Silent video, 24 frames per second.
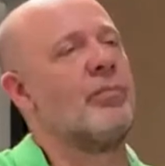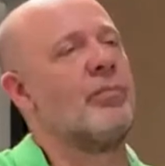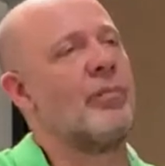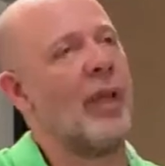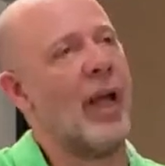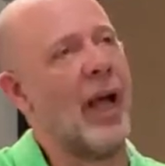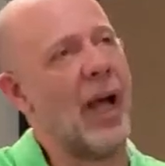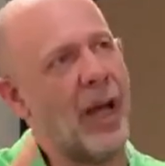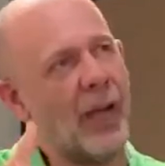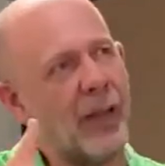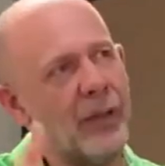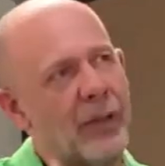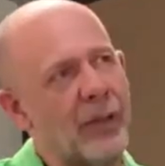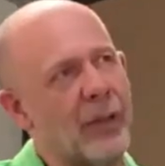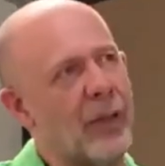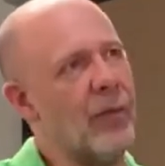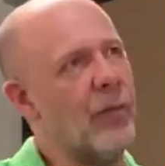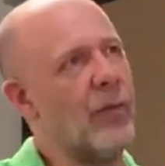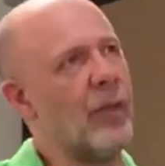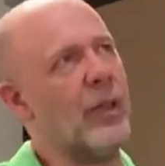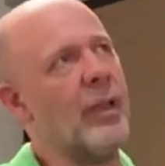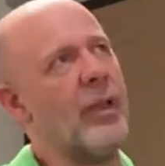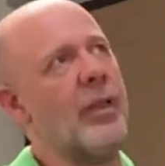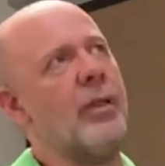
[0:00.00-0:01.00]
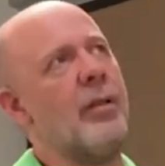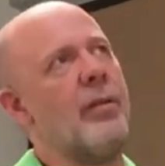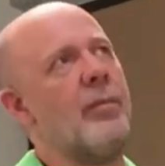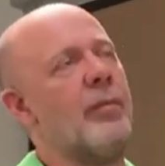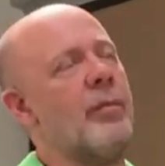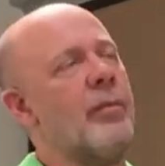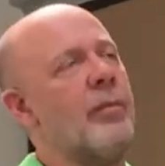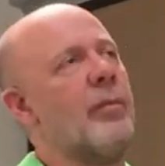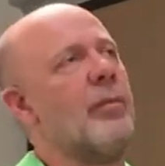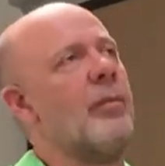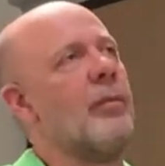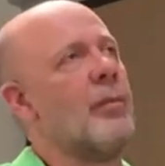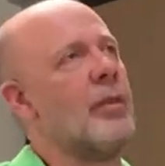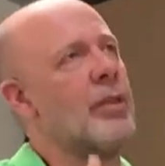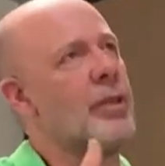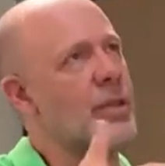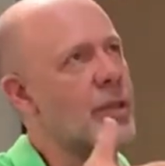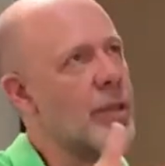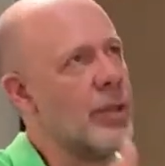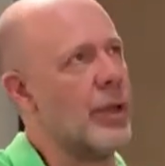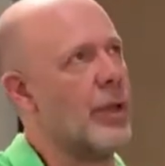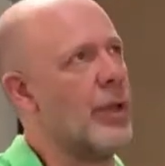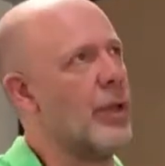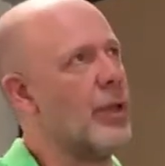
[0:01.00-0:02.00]
actively
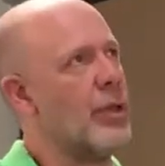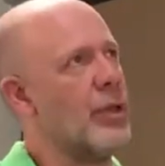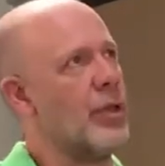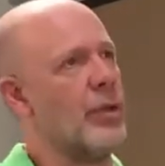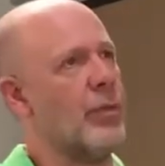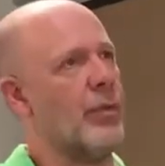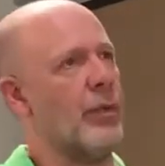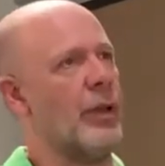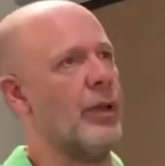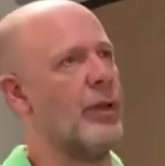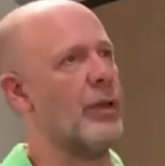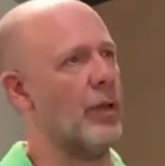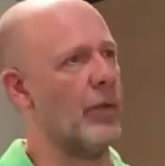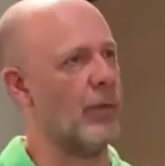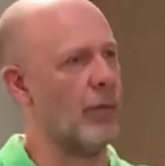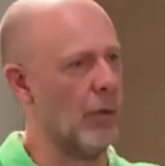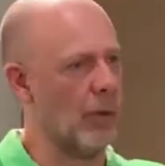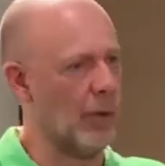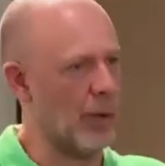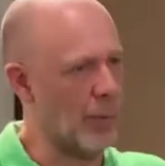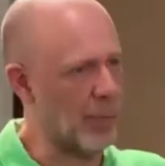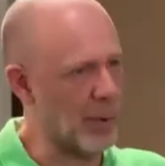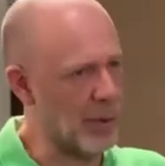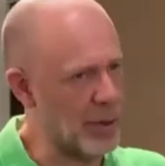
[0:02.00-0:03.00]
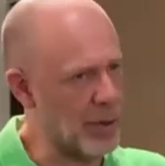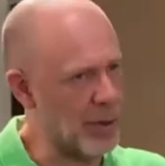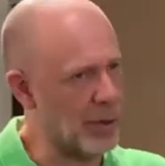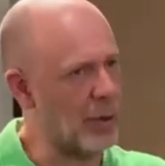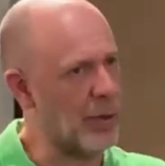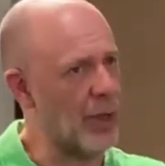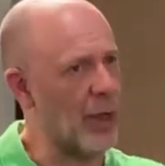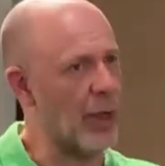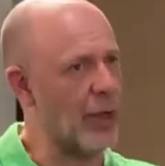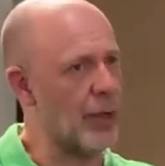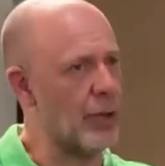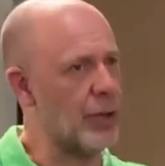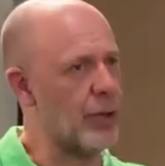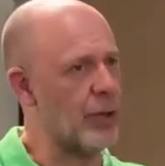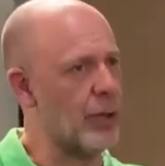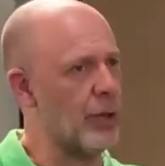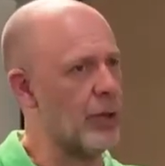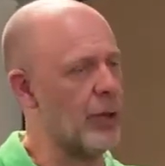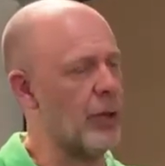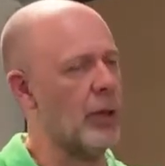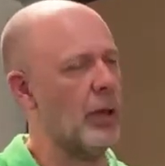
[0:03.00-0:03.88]
search either for a presentation,